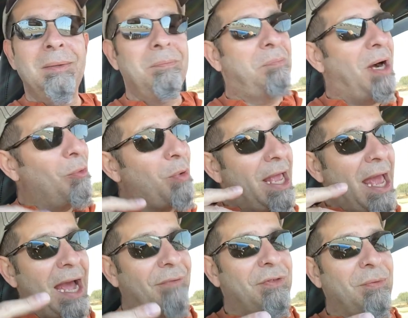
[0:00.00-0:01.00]
but we
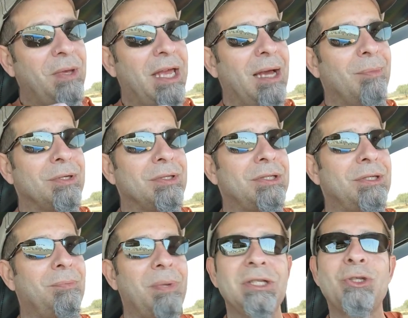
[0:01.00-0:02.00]
have to be able to,
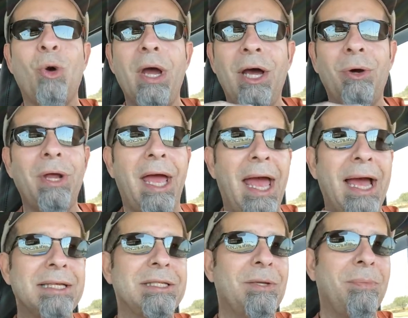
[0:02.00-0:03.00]
but Toyota
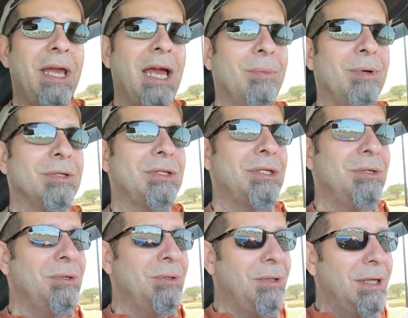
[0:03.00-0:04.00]
has to be able
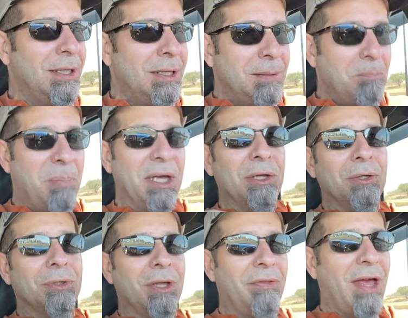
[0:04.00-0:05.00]
to
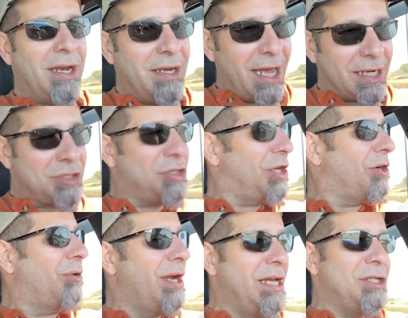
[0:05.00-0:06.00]
build that next
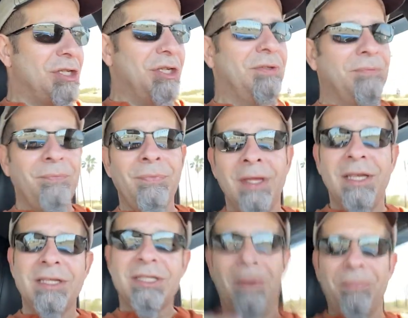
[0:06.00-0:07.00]
generation,
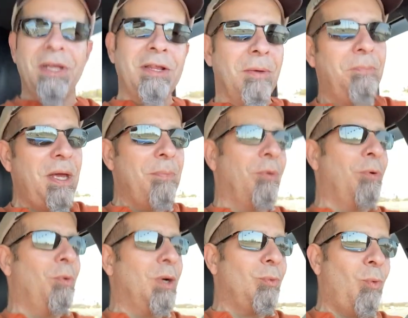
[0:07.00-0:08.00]
something that people
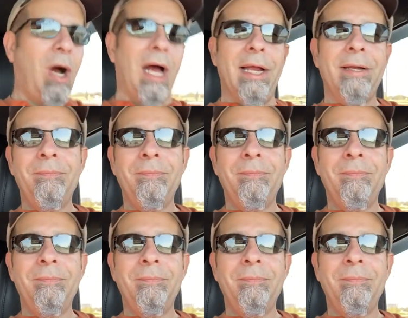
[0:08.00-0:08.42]
would want,